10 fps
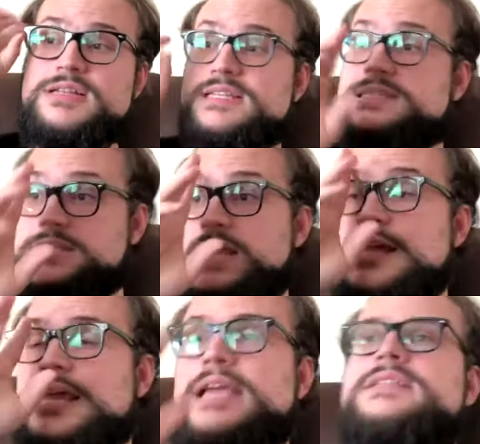It's
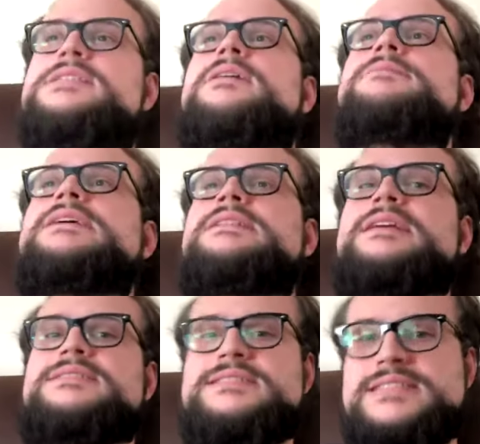it's something
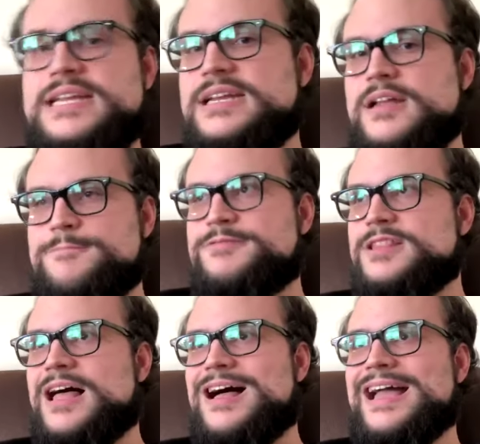that didn't
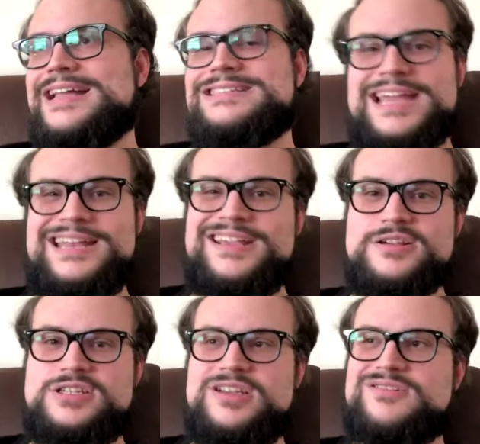apply 10
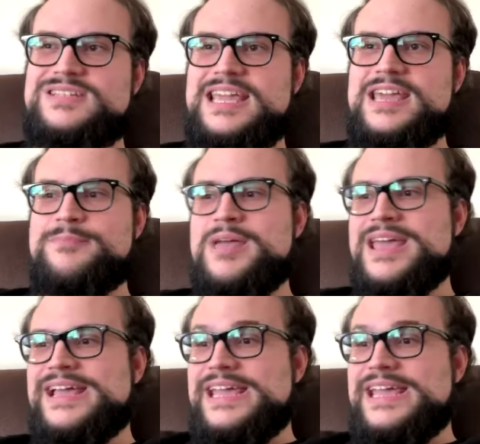years ago to him